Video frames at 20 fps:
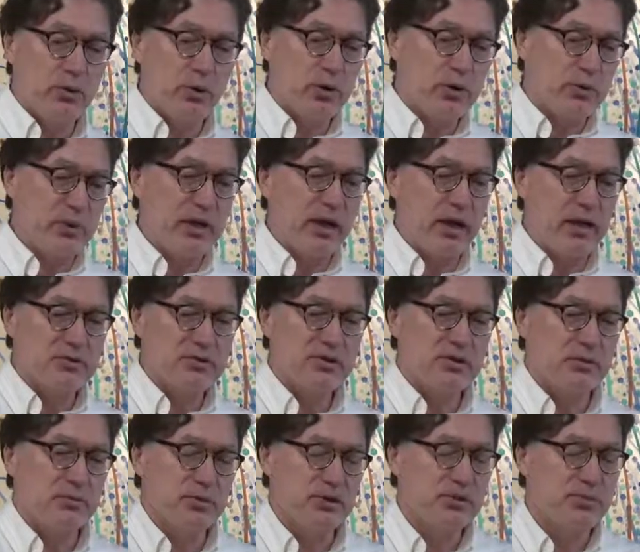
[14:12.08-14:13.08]
know, whether we
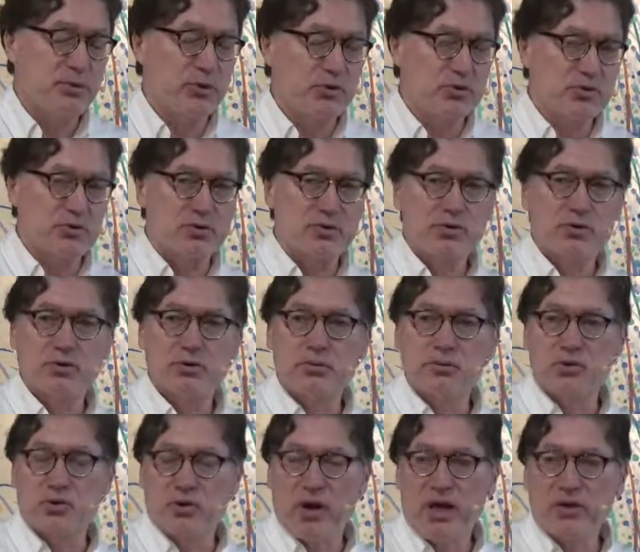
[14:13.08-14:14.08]
couch them in spiritual
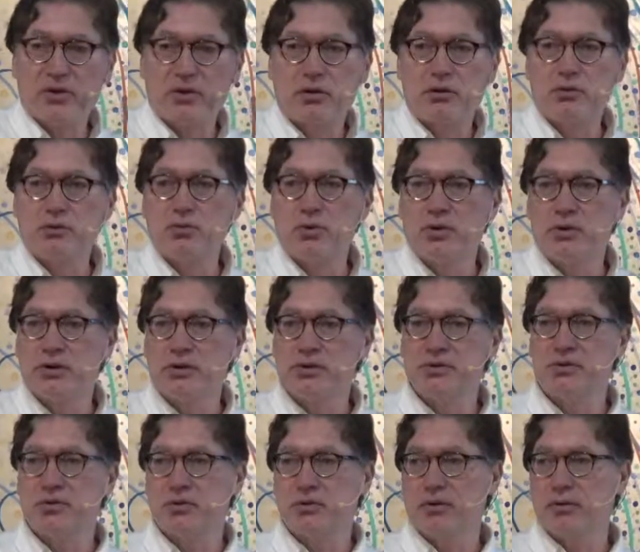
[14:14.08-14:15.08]
terms or ethical
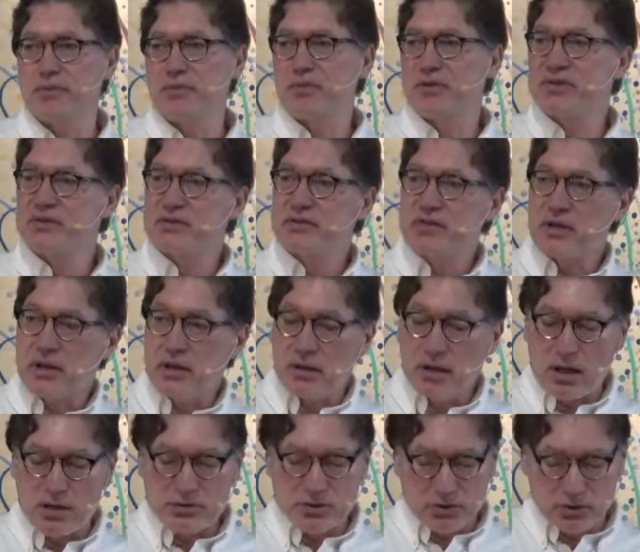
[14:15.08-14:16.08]
ones or
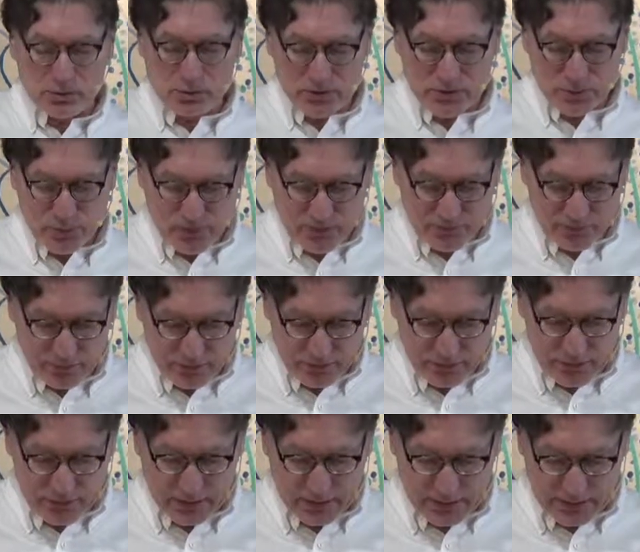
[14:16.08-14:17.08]
psychological ones, whatever it